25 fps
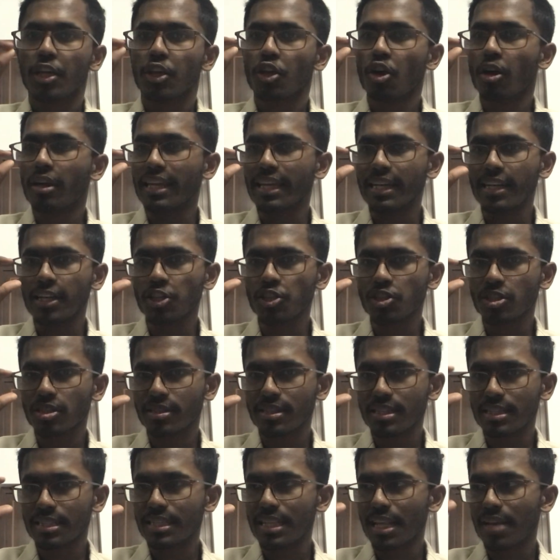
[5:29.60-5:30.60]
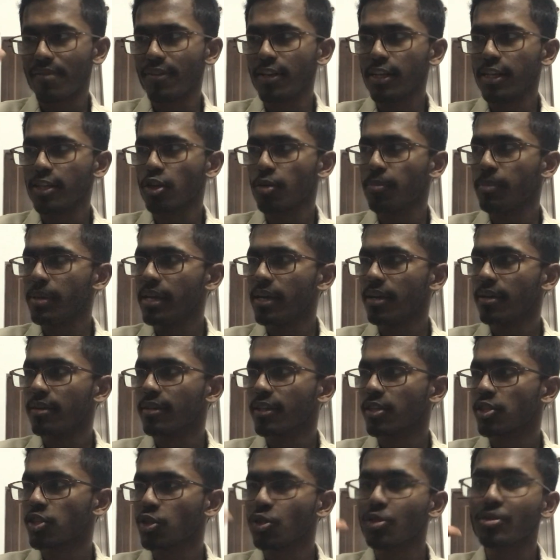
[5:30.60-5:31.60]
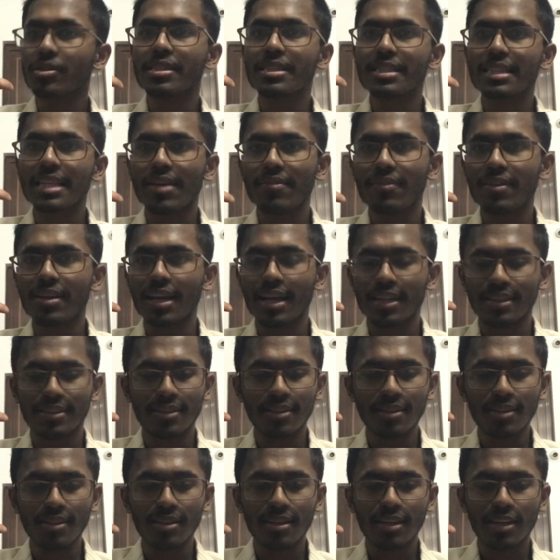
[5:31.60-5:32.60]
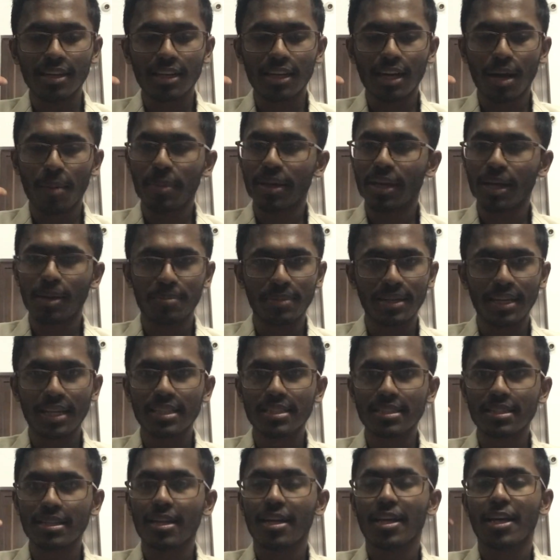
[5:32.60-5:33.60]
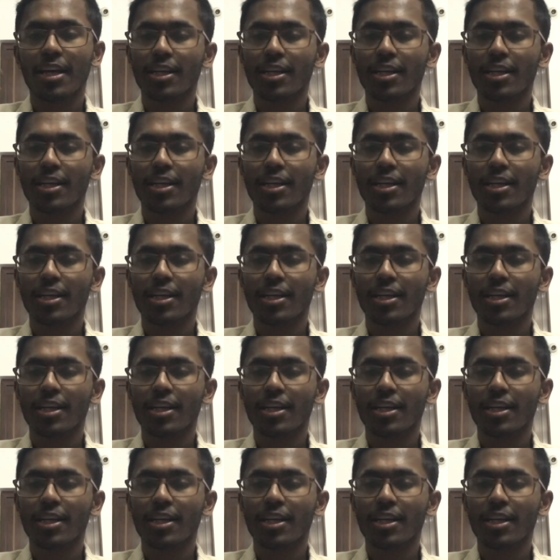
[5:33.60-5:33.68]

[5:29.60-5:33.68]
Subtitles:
Your English is this level. It will be reaching to this level at the coming up days.